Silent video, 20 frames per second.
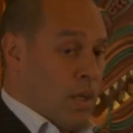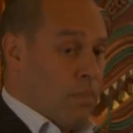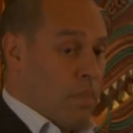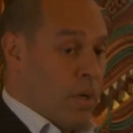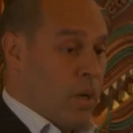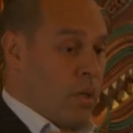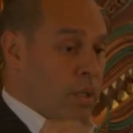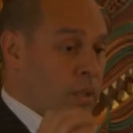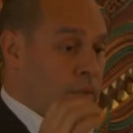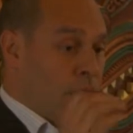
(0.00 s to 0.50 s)

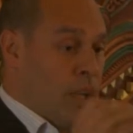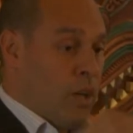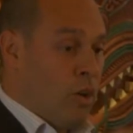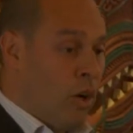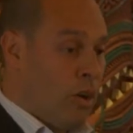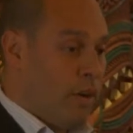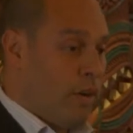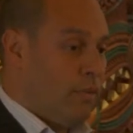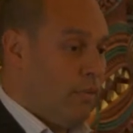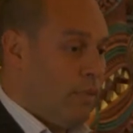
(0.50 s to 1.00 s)
Because if they're
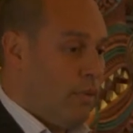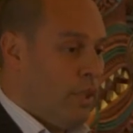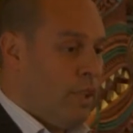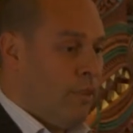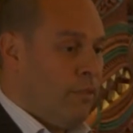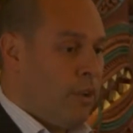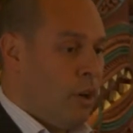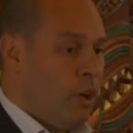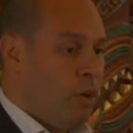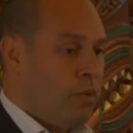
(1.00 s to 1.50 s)
not
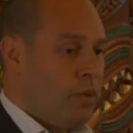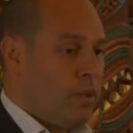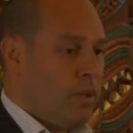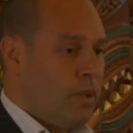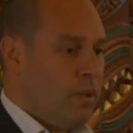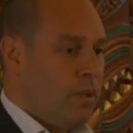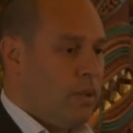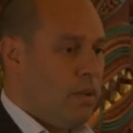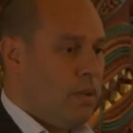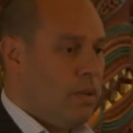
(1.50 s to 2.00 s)
involved,
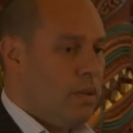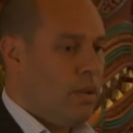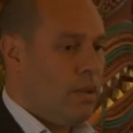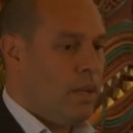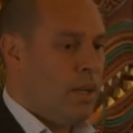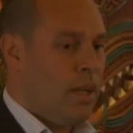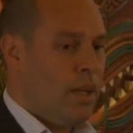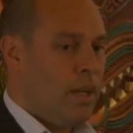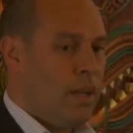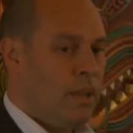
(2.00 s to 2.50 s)

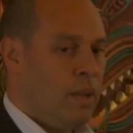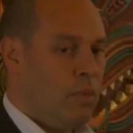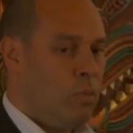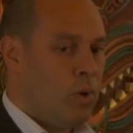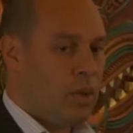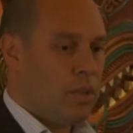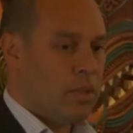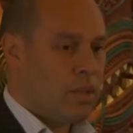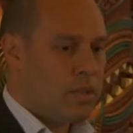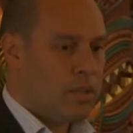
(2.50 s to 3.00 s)
then
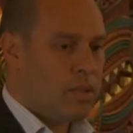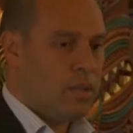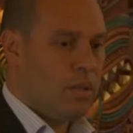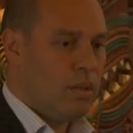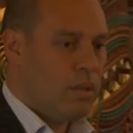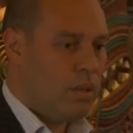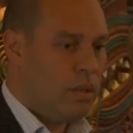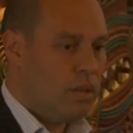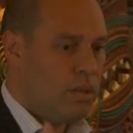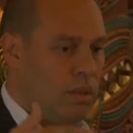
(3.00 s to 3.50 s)
what's
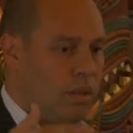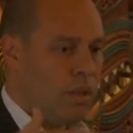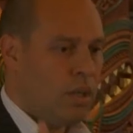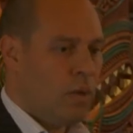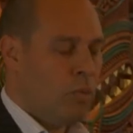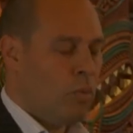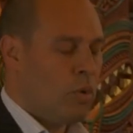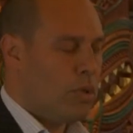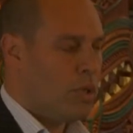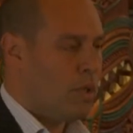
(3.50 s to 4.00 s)

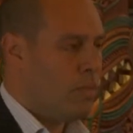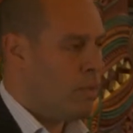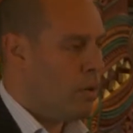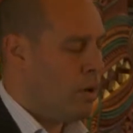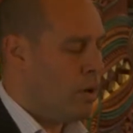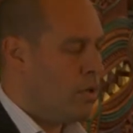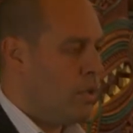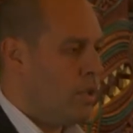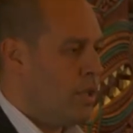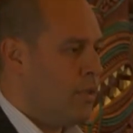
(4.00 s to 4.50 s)
the
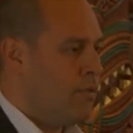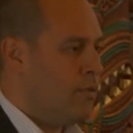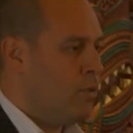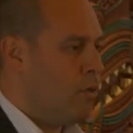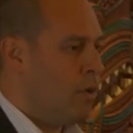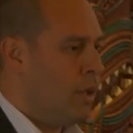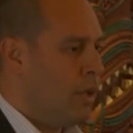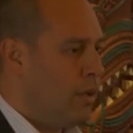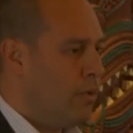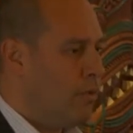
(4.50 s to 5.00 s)
process
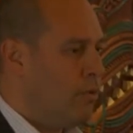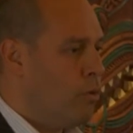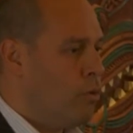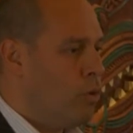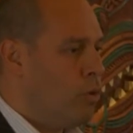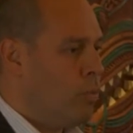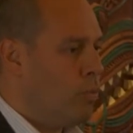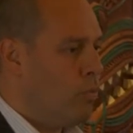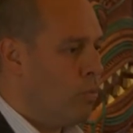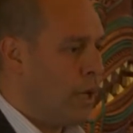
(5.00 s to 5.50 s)
for
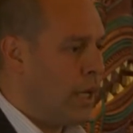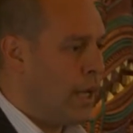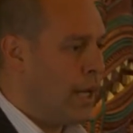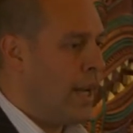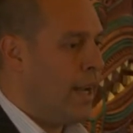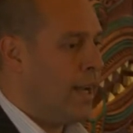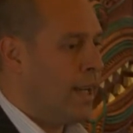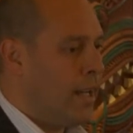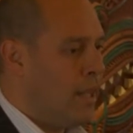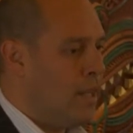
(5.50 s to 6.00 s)

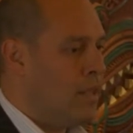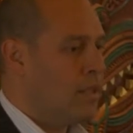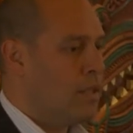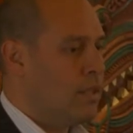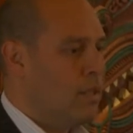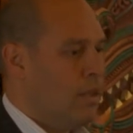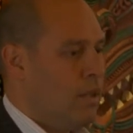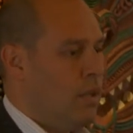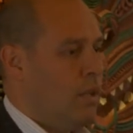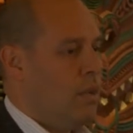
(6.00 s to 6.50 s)
bringing our
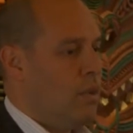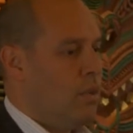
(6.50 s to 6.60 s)
kids